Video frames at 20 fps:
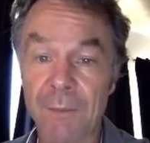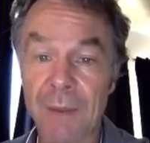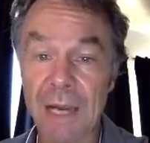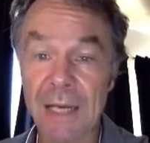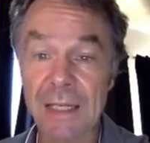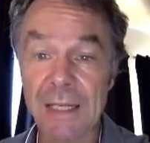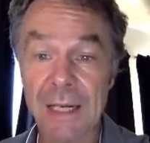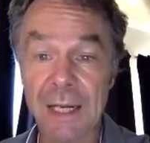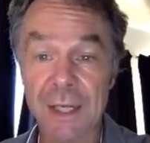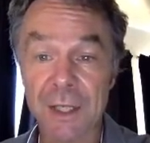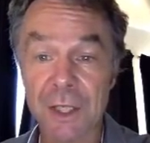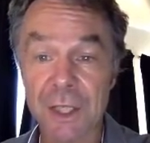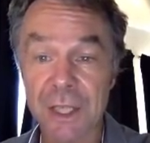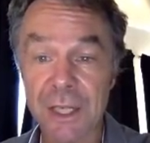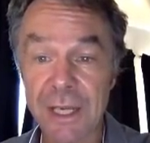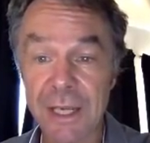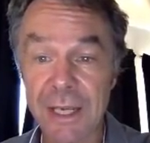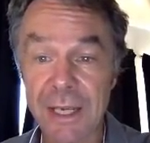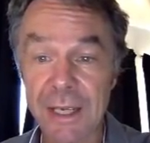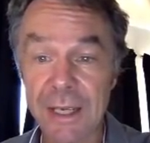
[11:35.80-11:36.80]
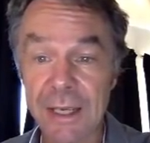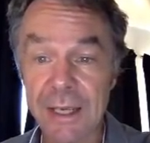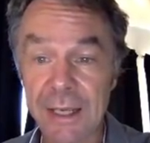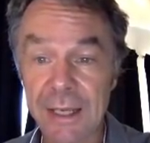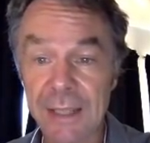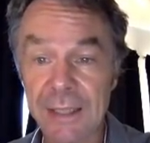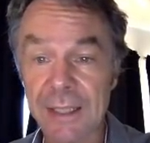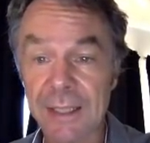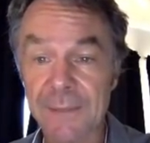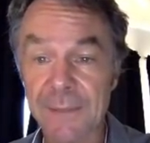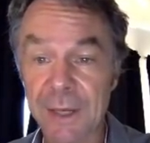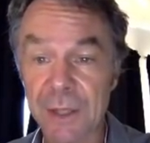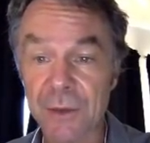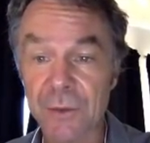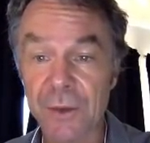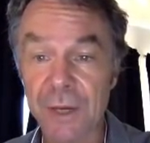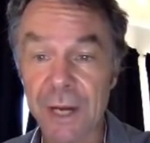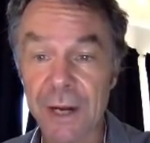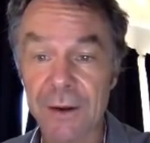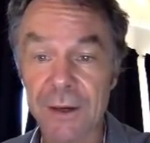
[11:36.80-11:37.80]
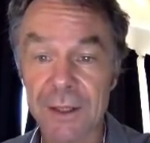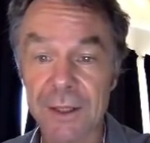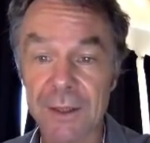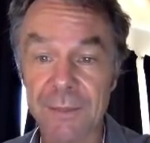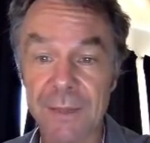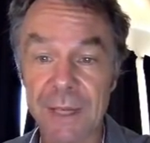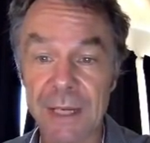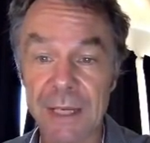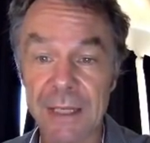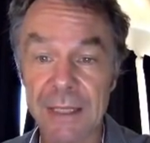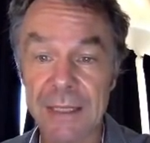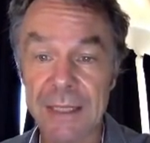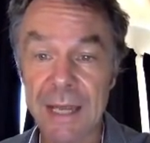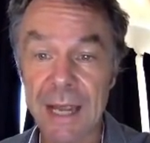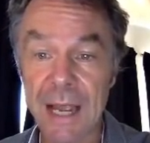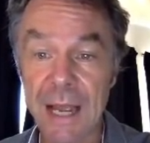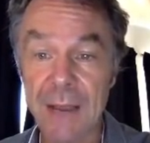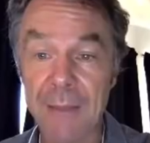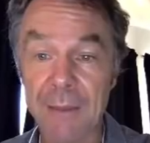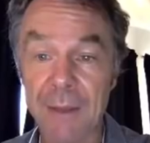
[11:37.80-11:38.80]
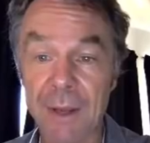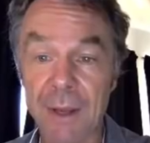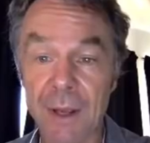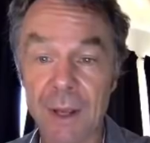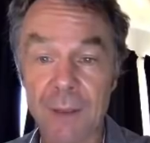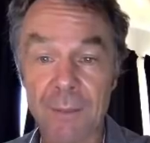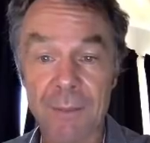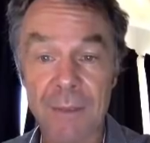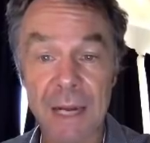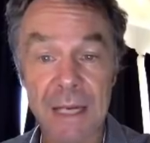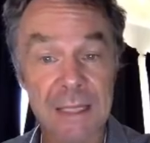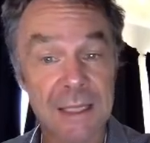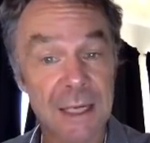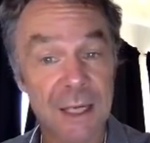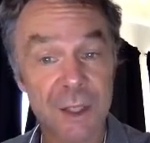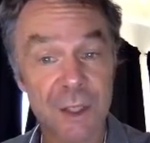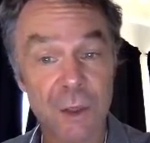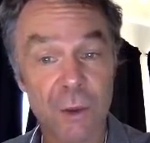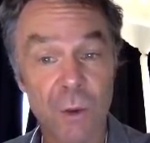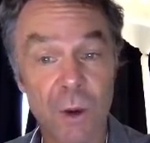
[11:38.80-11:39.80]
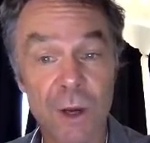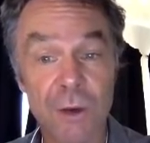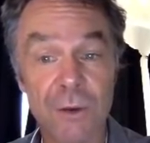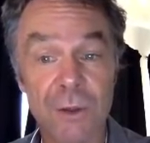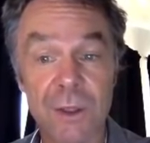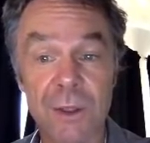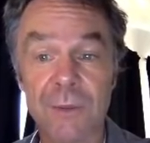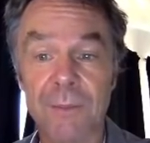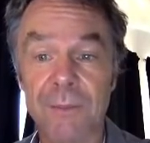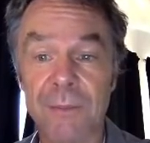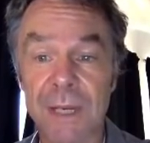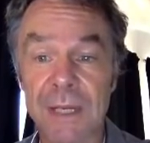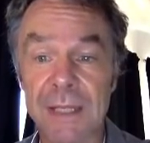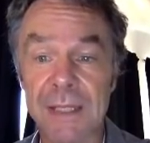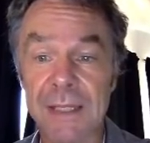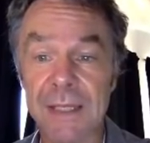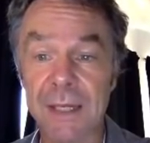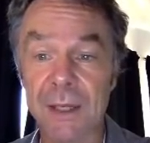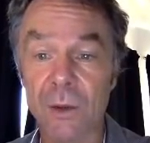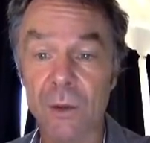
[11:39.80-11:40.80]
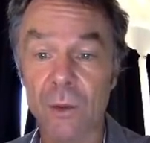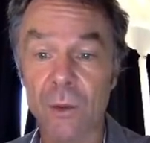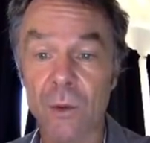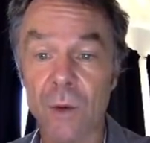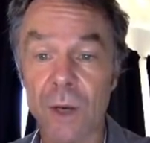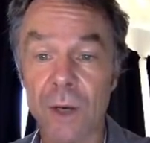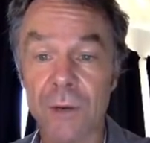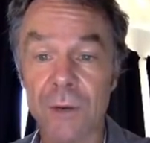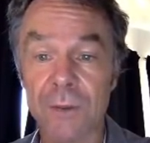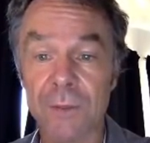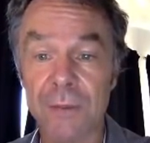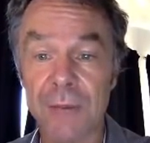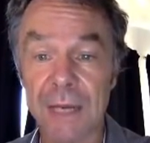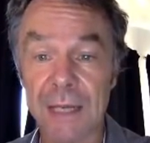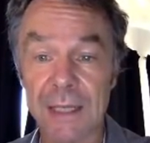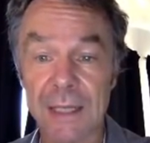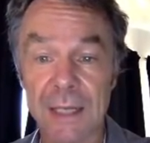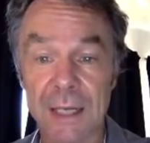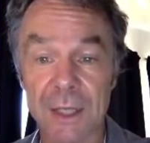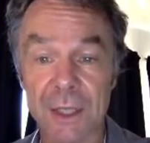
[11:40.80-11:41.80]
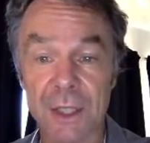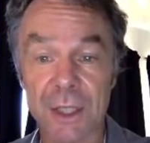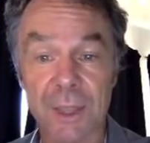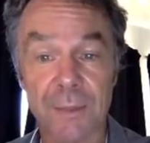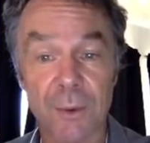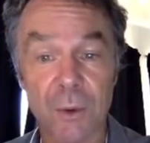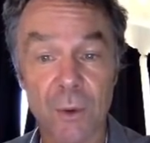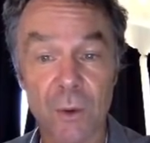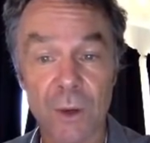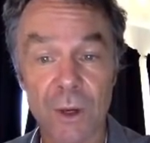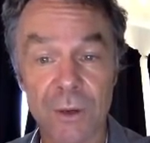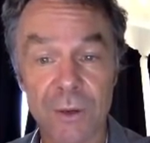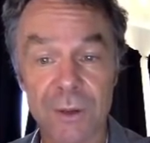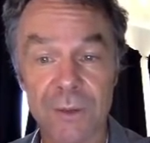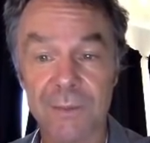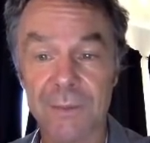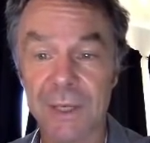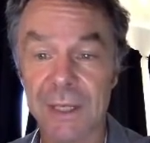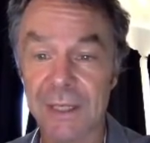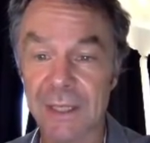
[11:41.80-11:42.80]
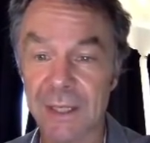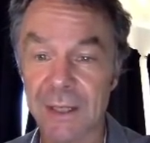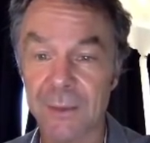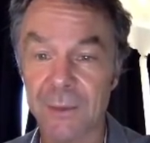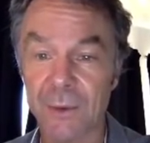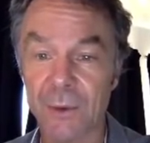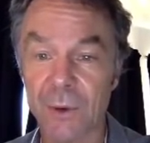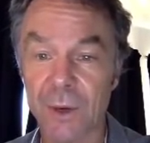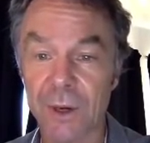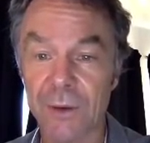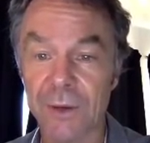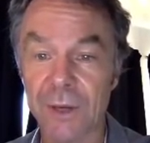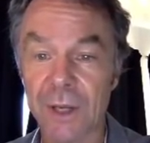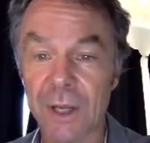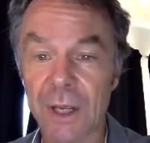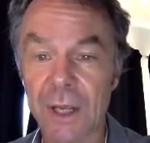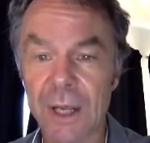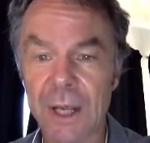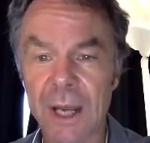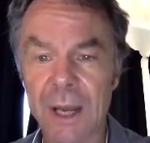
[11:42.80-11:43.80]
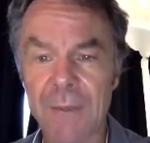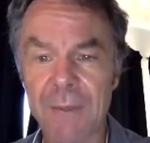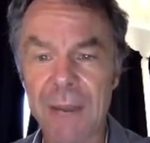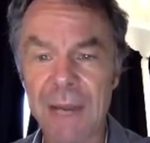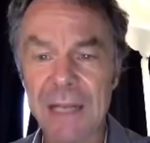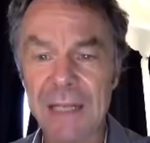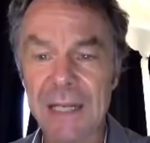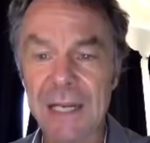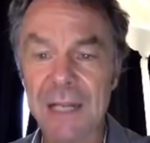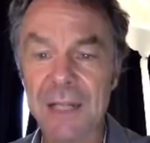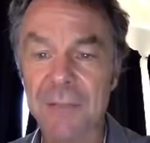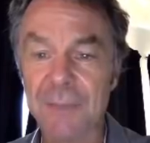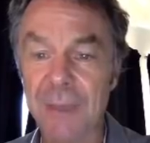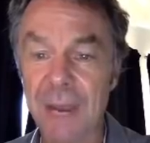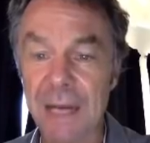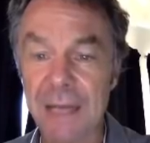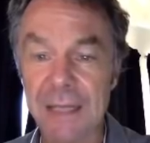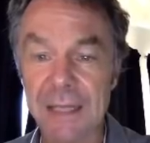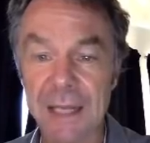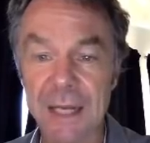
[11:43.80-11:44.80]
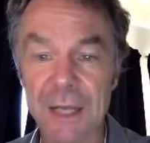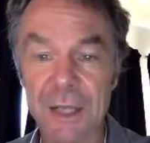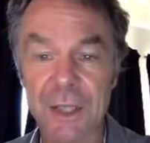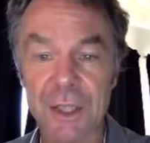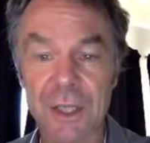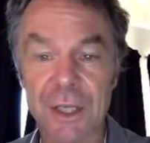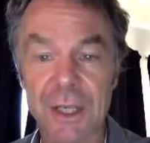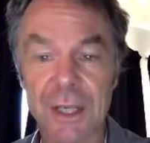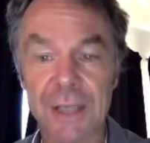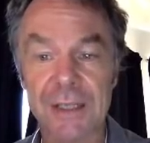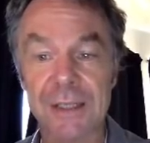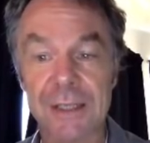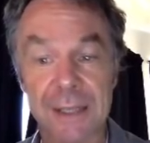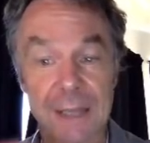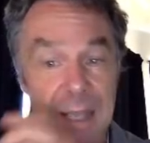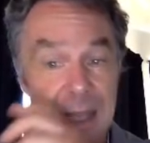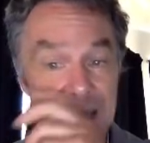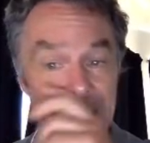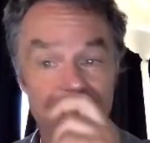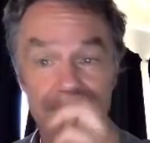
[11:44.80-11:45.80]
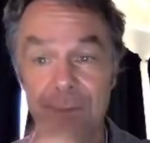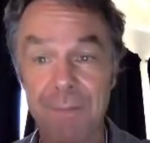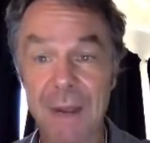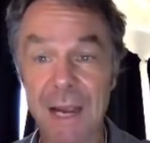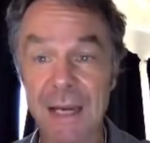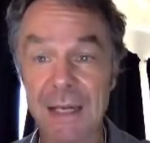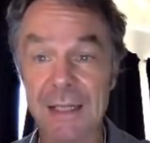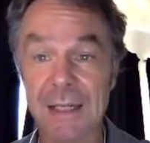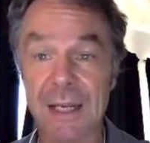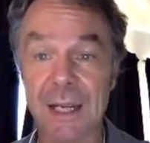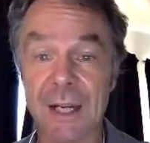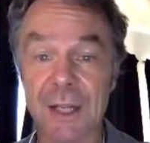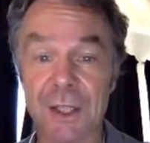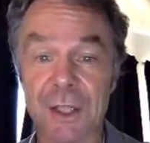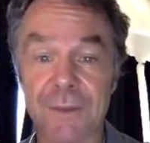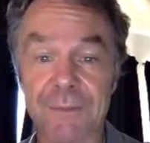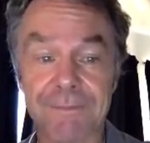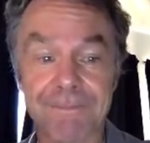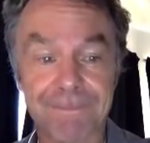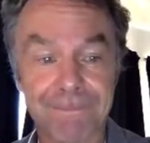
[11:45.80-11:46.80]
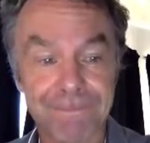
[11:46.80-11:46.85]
\t is a special character meaning tab. \quote means single quote. \double quote means double quote. And \\/ is a backslash.